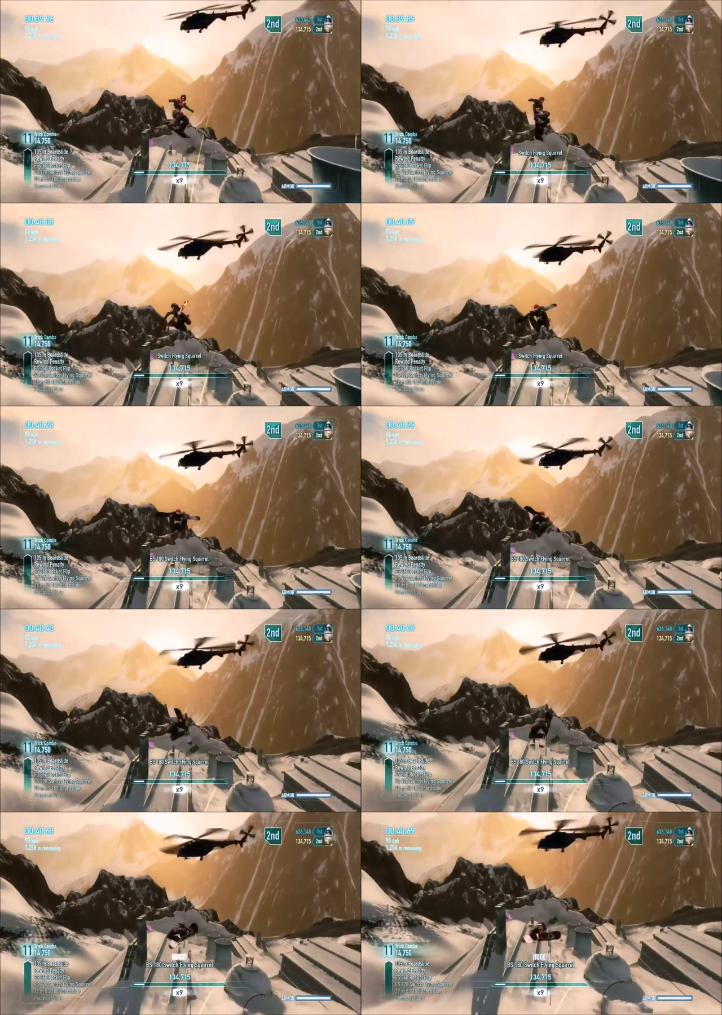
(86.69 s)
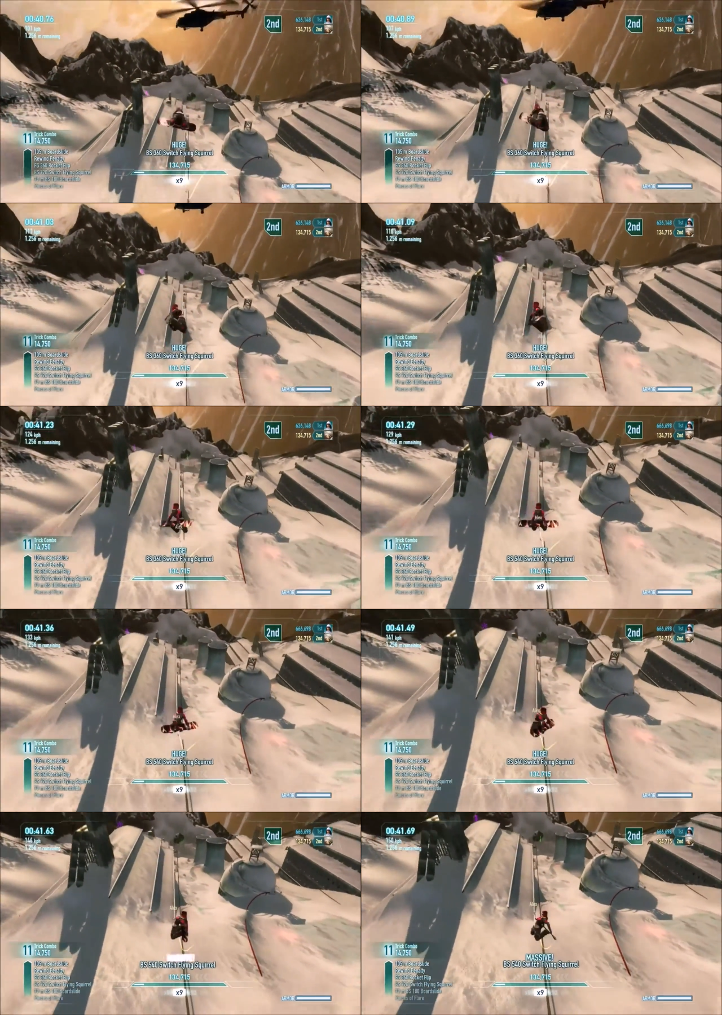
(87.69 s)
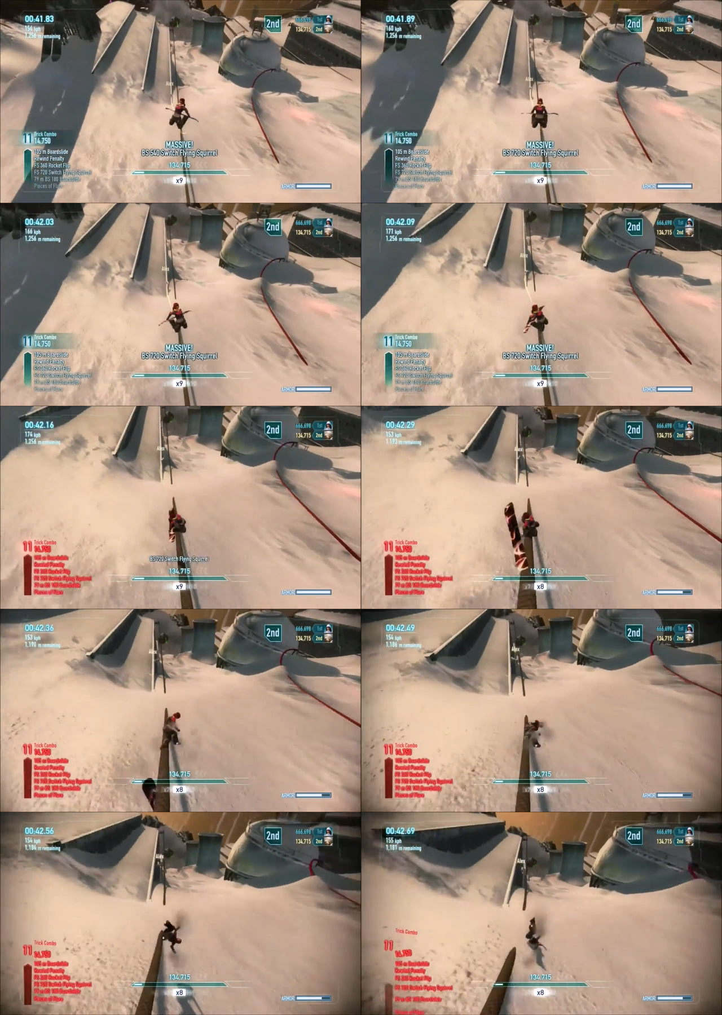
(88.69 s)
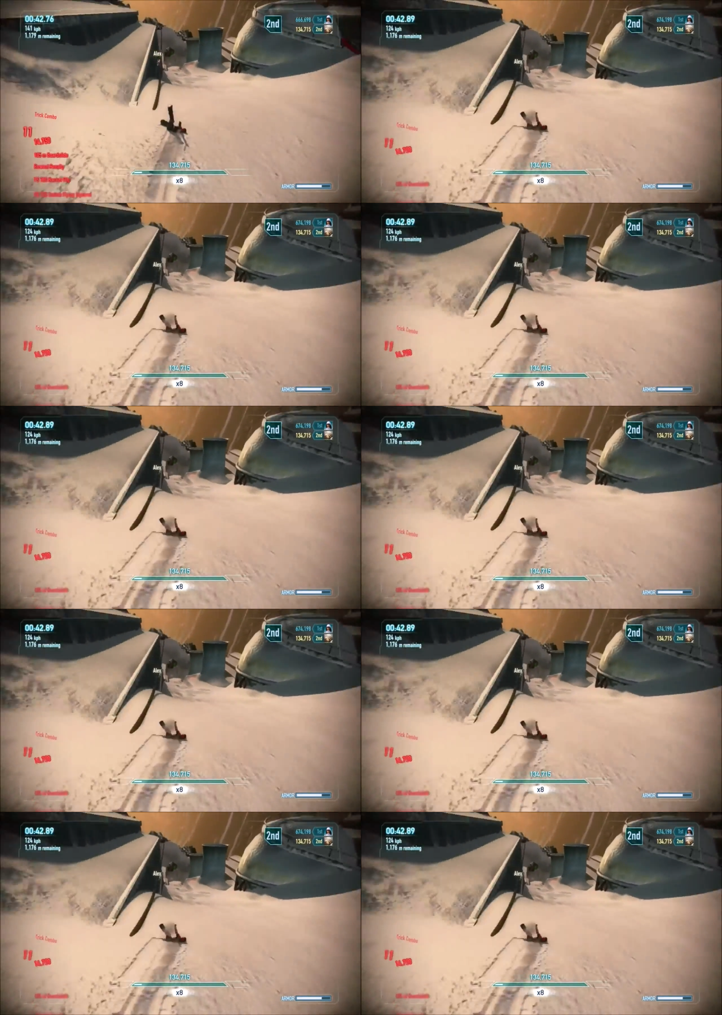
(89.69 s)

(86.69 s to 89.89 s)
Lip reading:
[unreadable: no face in view]